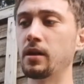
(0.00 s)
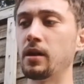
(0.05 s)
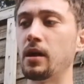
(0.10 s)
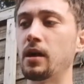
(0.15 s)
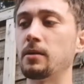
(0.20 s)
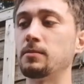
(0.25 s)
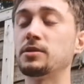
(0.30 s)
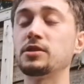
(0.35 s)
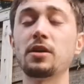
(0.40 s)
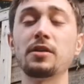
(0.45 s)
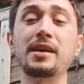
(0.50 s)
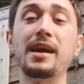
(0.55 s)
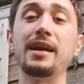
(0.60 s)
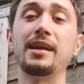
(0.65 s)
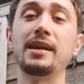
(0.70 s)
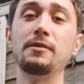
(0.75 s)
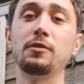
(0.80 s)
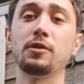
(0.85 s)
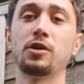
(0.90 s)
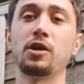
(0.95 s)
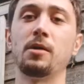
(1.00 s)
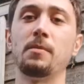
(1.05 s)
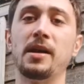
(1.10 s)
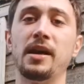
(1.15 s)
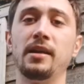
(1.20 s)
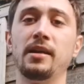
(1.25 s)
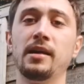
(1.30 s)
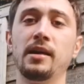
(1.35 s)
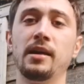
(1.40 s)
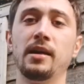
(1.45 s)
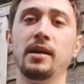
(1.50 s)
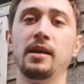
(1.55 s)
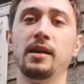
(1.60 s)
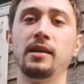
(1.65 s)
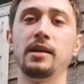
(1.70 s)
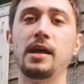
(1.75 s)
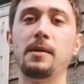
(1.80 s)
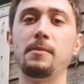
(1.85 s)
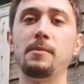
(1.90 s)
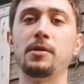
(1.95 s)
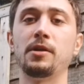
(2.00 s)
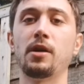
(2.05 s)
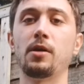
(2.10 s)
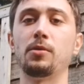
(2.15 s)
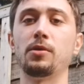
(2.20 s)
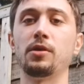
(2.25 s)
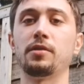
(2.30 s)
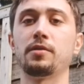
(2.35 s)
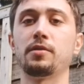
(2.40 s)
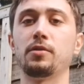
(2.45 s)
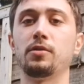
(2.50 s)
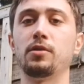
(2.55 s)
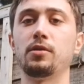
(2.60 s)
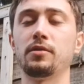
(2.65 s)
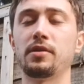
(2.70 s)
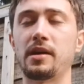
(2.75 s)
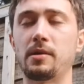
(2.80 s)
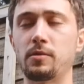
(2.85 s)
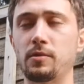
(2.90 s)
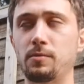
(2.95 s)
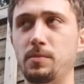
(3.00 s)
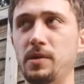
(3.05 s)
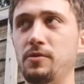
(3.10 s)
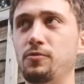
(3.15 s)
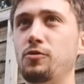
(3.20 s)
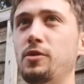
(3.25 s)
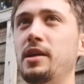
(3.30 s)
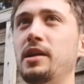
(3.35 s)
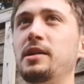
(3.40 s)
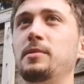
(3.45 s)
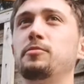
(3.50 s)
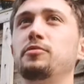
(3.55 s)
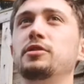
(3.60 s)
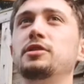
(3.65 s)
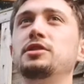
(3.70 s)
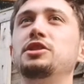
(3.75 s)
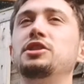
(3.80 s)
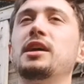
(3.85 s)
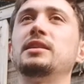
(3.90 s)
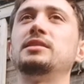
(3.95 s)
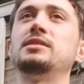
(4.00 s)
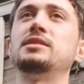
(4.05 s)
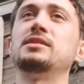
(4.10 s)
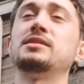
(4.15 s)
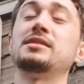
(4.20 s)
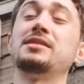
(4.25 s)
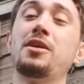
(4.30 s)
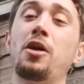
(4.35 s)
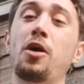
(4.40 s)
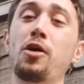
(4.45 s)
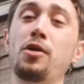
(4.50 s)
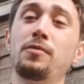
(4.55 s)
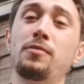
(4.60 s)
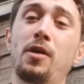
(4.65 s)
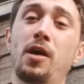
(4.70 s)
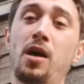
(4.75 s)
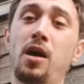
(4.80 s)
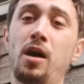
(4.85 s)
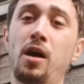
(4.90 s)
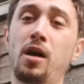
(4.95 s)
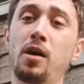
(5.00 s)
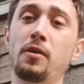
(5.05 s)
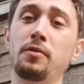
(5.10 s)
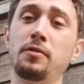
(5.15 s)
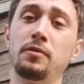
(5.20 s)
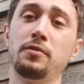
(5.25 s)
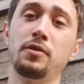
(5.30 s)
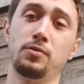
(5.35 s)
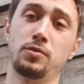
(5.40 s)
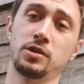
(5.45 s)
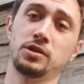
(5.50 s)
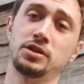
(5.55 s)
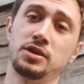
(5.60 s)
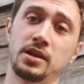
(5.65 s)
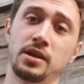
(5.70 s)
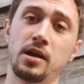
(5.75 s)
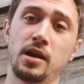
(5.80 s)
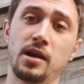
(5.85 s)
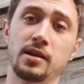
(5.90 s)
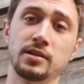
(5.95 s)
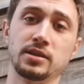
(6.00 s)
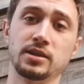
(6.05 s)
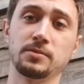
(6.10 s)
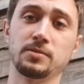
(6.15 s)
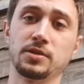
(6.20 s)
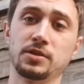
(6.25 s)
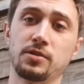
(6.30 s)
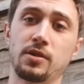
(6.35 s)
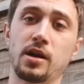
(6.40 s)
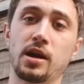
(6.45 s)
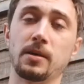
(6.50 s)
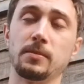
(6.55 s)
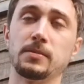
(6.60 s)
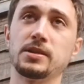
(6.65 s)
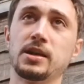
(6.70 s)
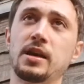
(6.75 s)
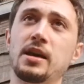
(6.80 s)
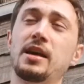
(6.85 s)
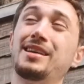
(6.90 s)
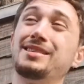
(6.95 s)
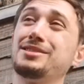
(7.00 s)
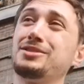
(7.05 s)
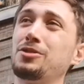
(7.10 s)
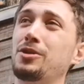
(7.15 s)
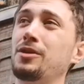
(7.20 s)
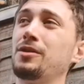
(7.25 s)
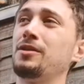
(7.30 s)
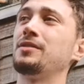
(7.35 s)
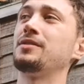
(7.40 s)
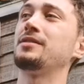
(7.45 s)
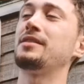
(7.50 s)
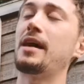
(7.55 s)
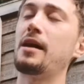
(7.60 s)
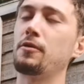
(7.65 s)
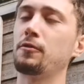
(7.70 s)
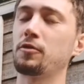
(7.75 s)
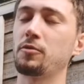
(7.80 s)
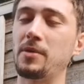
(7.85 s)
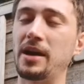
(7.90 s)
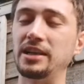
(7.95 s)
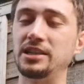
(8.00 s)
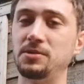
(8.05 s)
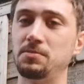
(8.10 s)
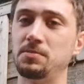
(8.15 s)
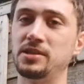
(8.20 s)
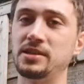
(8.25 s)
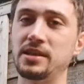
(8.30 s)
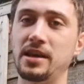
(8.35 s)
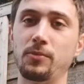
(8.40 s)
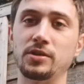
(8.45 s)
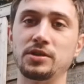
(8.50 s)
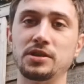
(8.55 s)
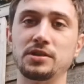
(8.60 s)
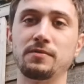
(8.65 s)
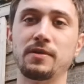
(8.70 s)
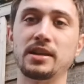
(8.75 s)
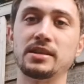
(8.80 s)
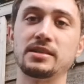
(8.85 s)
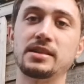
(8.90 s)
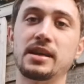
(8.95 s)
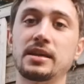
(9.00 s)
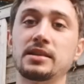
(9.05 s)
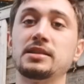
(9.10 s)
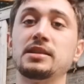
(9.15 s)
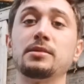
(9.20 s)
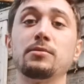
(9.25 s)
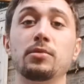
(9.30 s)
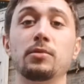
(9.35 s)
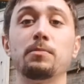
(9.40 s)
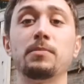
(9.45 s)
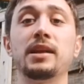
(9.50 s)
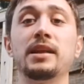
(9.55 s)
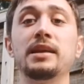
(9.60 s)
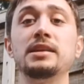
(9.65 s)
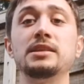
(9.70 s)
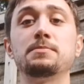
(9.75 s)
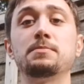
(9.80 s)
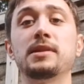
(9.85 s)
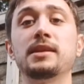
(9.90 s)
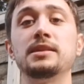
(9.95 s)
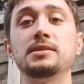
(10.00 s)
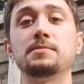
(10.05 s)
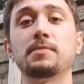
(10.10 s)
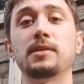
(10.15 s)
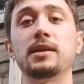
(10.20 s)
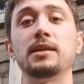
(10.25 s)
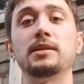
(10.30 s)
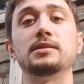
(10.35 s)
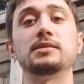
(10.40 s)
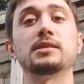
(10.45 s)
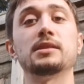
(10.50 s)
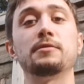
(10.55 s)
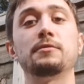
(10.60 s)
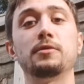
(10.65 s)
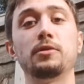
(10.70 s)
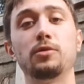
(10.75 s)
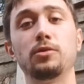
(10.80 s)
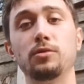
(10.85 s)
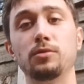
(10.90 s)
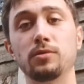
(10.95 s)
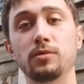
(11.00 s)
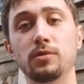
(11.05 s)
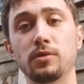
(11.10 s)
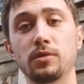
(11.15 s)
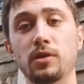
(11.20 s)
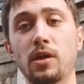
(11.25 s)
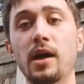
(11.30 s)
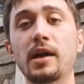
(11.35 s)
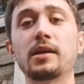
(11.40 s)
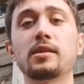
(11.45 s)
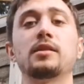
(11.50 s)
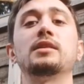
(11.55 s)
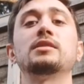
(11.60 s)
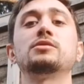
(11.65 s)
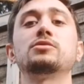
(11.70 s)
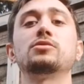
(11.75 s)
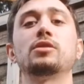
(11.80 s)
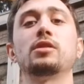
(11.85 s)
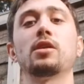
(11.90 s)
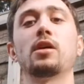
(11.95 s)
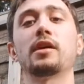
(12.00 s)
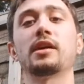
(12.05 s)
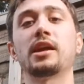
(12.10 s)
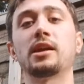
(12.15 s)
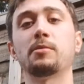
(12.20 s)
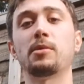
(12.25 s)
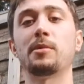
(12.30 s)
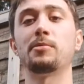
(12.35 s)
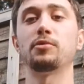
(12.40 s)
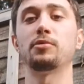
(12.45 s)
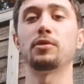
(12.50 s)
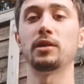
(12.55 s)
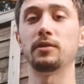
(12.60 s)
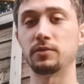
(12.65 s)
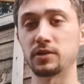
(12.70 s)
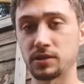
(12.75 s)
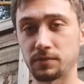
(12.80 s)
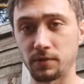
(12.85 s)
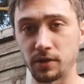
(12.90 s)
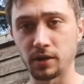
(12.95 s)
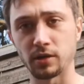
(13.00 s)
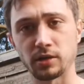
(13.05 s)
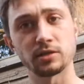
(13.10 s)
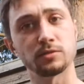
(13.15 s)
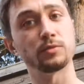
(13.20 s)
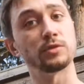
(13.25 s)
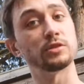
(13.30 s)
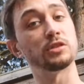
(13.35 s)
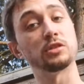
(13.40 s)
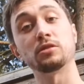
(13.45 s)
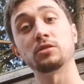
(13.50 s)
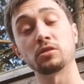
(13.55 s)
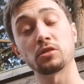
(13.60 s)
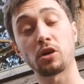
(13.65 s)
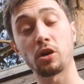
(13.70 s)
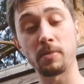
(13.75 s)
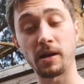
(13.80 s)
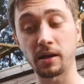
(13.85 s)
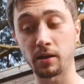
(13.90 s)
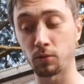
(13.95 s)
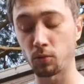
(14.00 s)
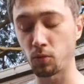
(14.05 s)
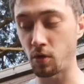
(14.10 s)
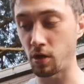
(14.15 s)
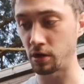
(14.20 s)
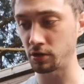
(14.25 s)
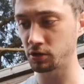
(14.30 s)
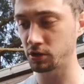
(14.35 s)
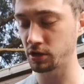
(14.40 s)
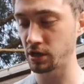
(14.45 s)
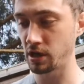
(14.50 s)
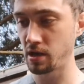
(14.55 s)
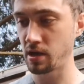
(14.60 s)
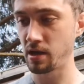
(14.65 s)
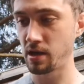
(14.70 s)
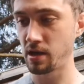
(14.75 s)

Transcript: Um, so yeah, leave a comment. Let me know what you thought. That would be really appreciated. And over half of you watching aren't subscribed. It's gone down from 80%, which is fantastic. But please, please, please, if you like this or you like any of my previous videos, which you can go back and watch,